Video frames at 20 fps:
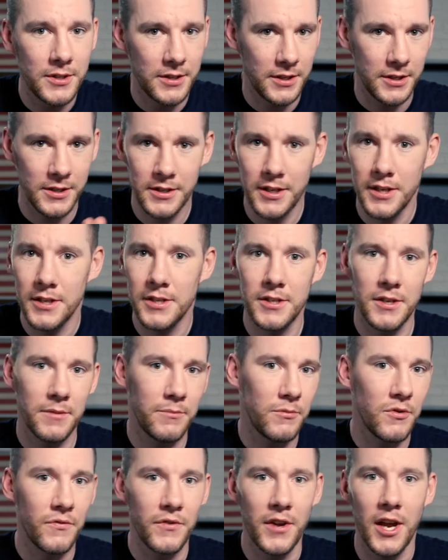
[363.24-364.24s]
assist and
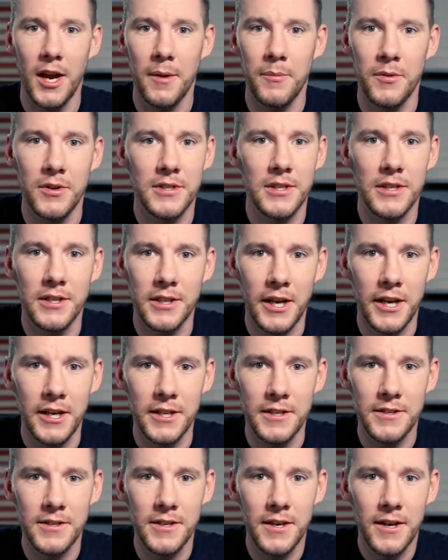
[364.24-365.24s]
move cameras and
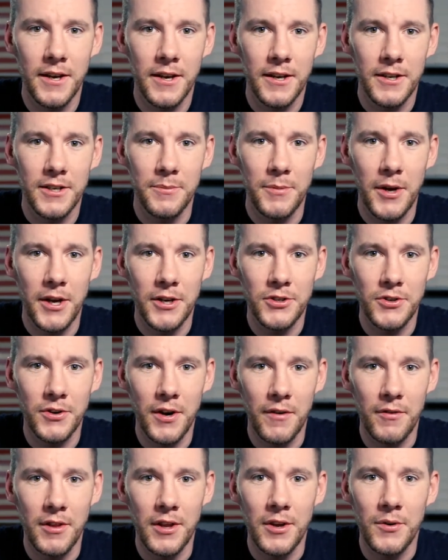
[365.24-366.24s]
lights to make sure
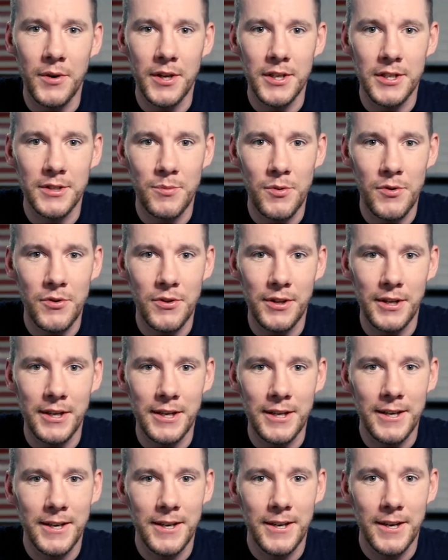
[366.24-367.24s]
everything went
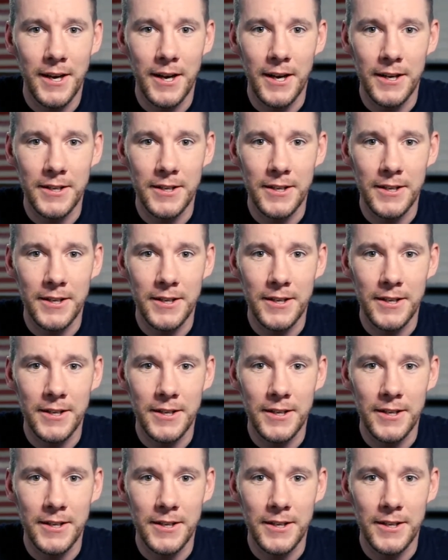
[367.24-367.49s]
smoothly on